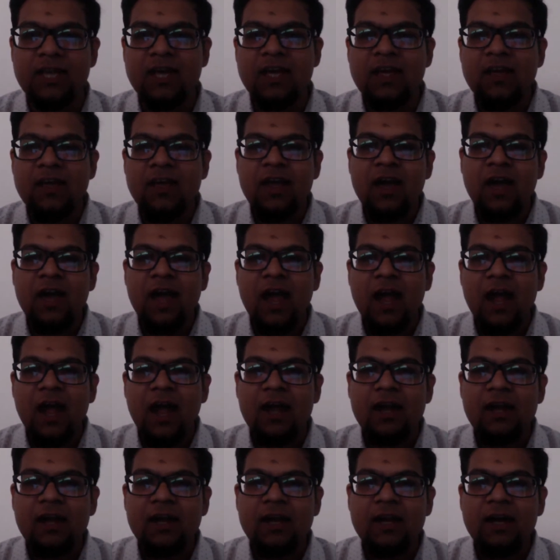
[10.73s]

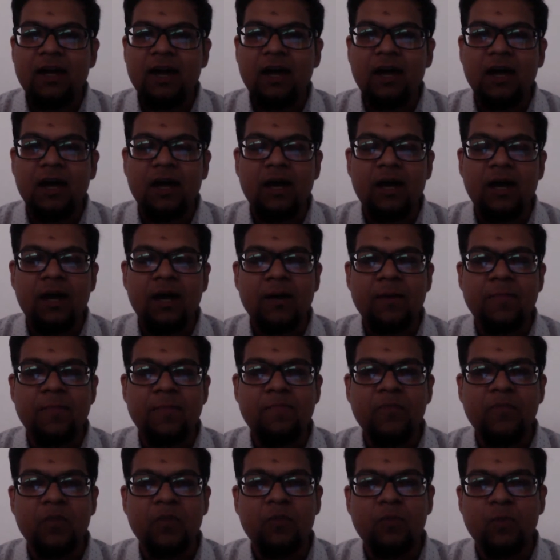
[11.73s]
And
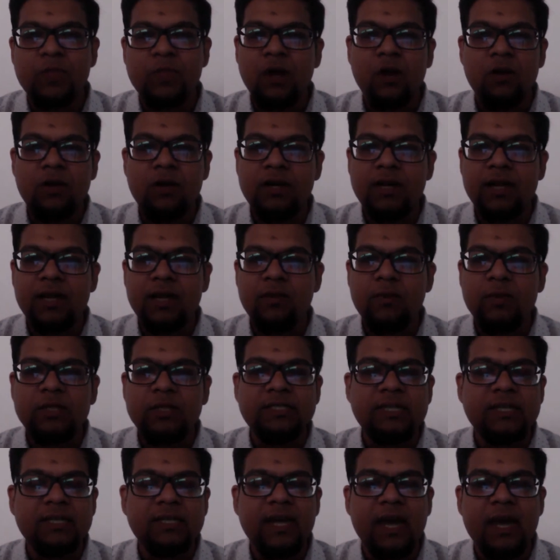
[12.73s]
without any wasting
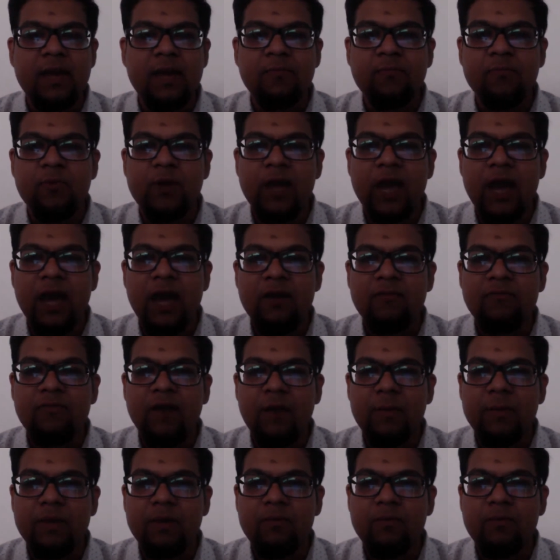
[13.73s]
time,
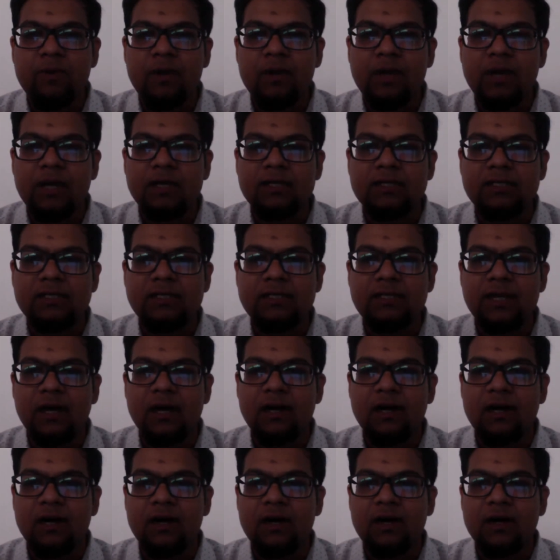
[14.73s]
let's
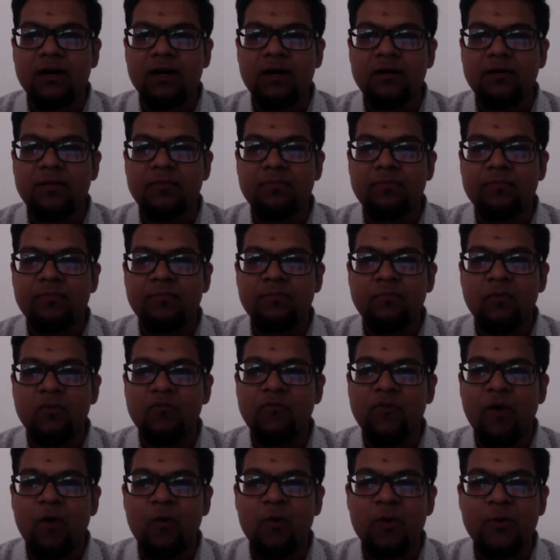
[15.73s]
move
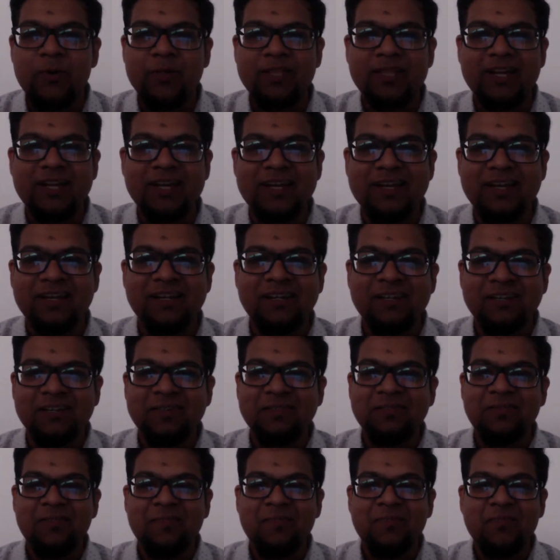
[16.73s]
forward with it.
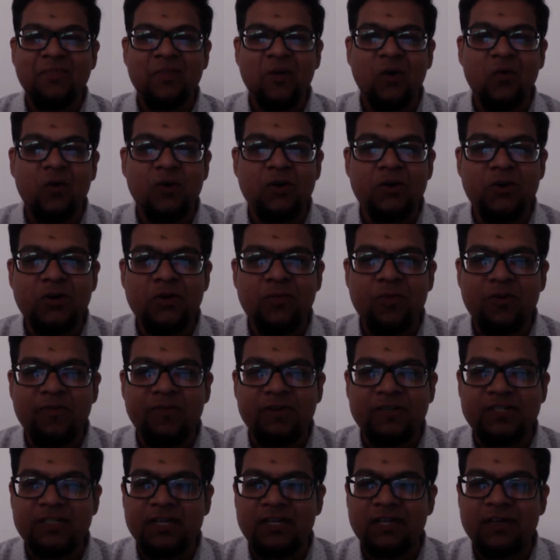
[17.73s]
Over to you,
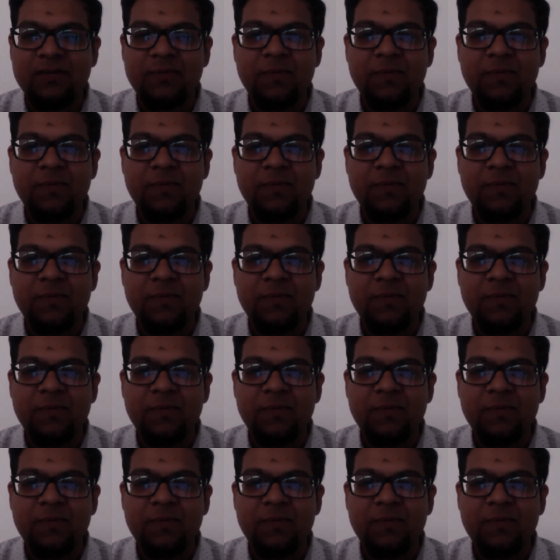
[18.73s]
Professor.